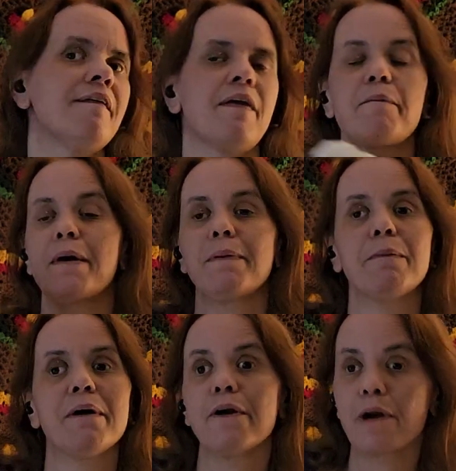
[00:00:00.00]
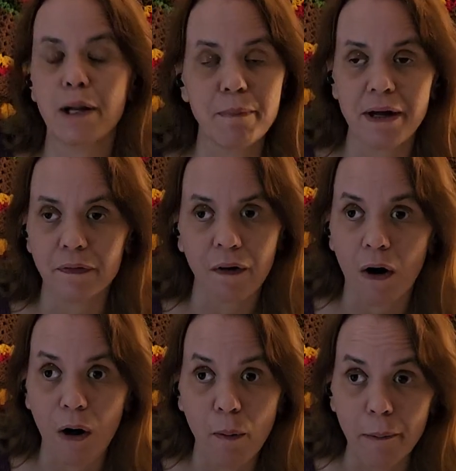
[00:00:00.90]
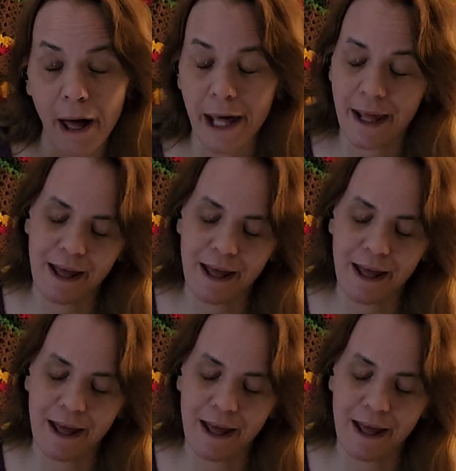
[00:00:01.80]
It might be better to be a doll bonnet.